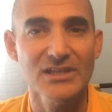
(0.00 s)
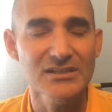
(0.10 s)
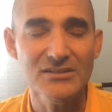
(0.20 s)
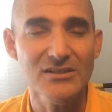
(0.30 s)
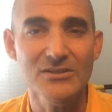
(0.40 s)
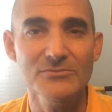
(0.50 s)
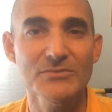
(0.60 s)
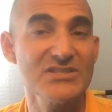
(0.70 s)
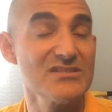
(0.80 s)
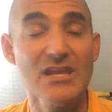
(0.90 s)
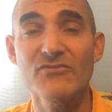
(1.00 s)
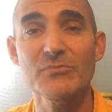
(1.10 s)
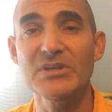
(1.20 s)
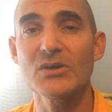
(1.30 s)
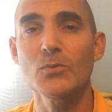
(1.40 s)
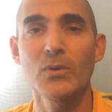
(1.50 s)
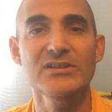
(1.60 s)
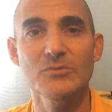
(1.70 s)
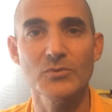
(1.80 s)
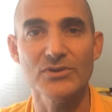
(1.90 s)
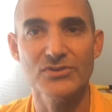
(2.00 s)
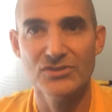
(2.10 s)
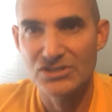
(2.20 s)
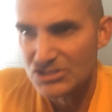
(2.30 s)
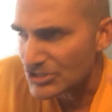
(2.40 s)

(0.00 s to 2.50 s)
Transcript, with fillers: letting go must never be equated with